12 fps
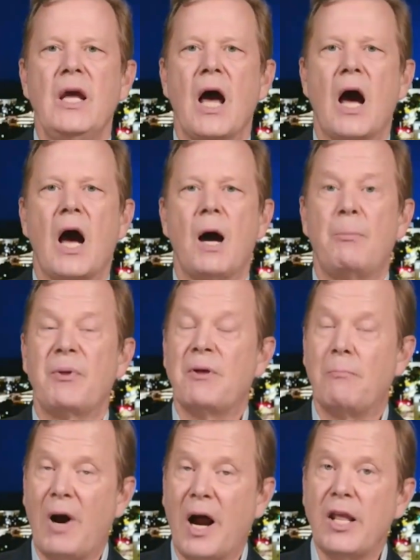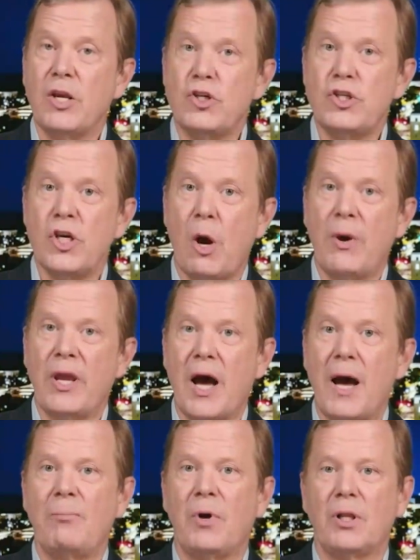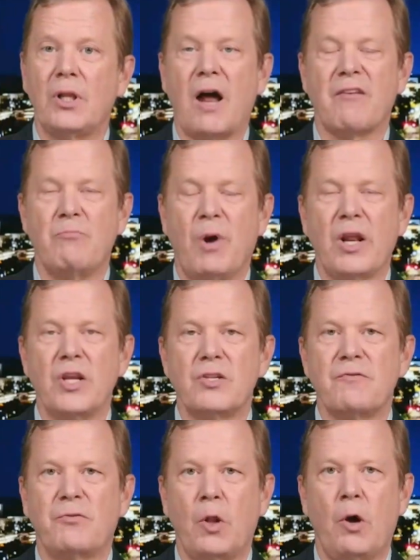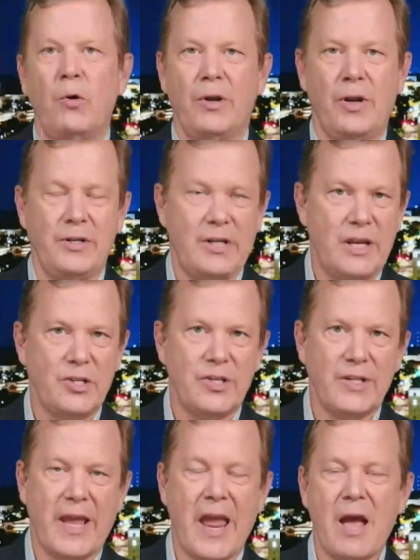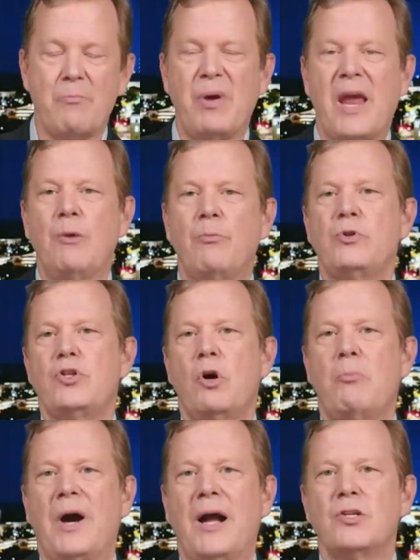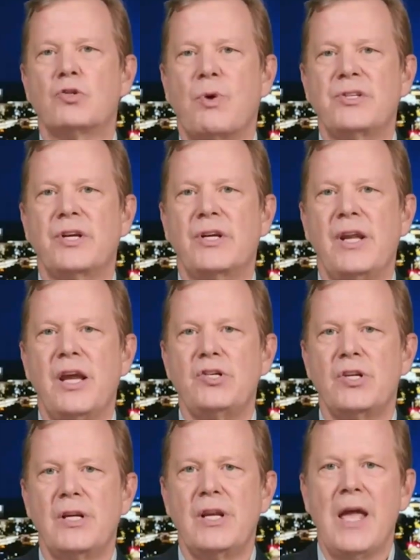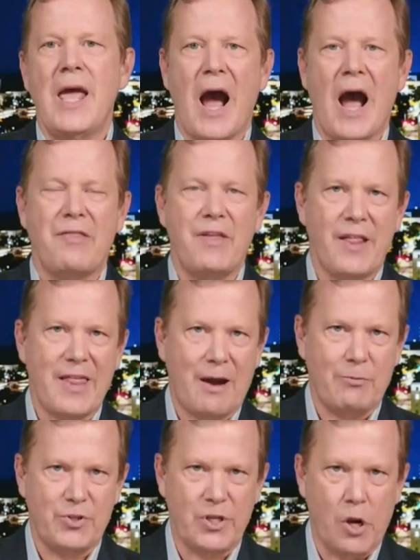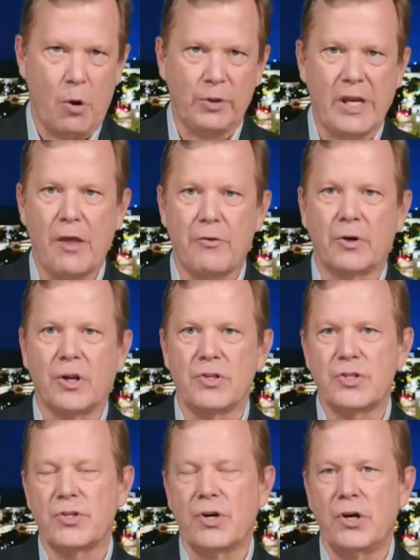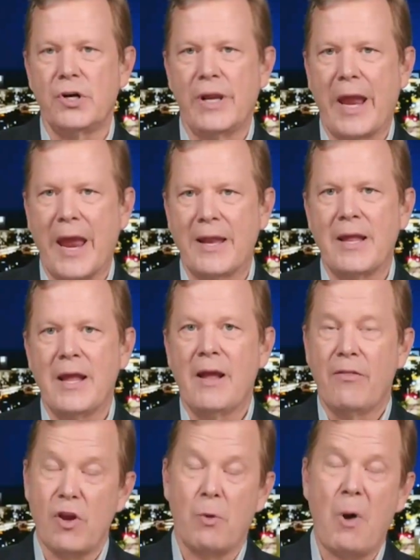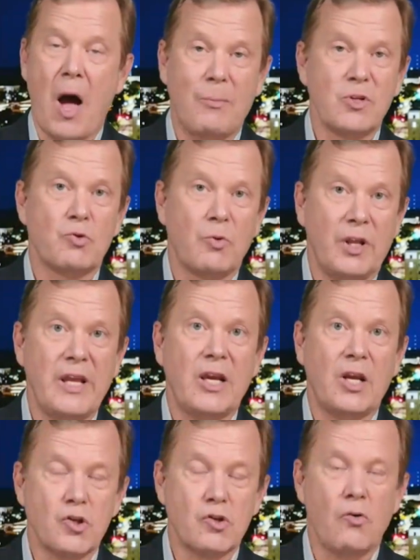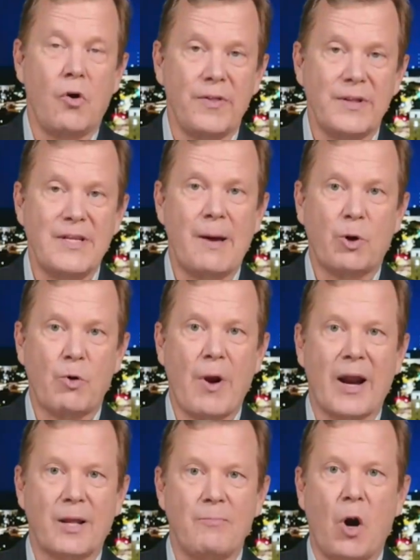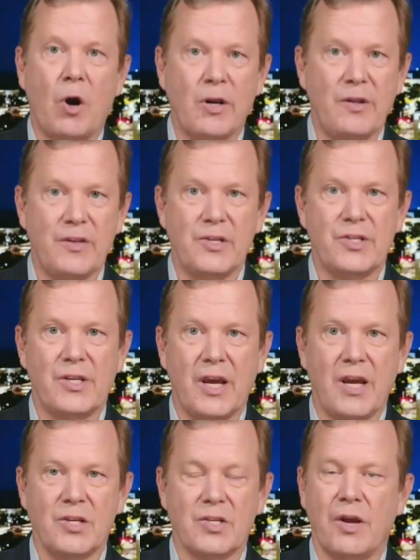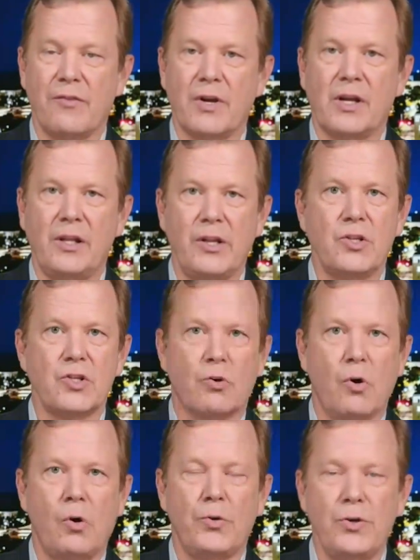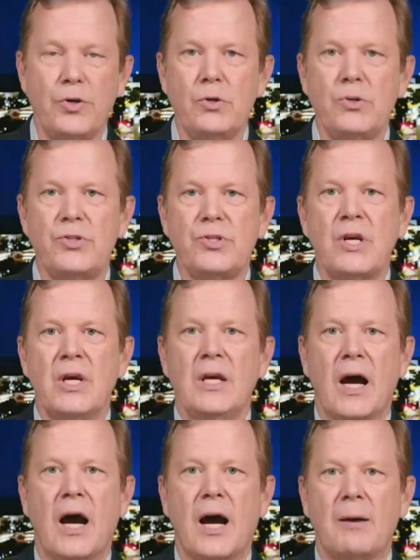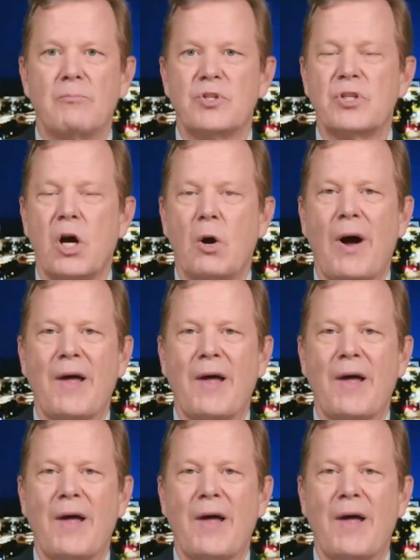Uh, but the money is showing up. A lot of money is flown in, into the campaign with Joe Biden's resignation. I think that was the only other concern concern. And the Obamas really control the Democratic Party these days. Uh, the Clintons are old news. Um, so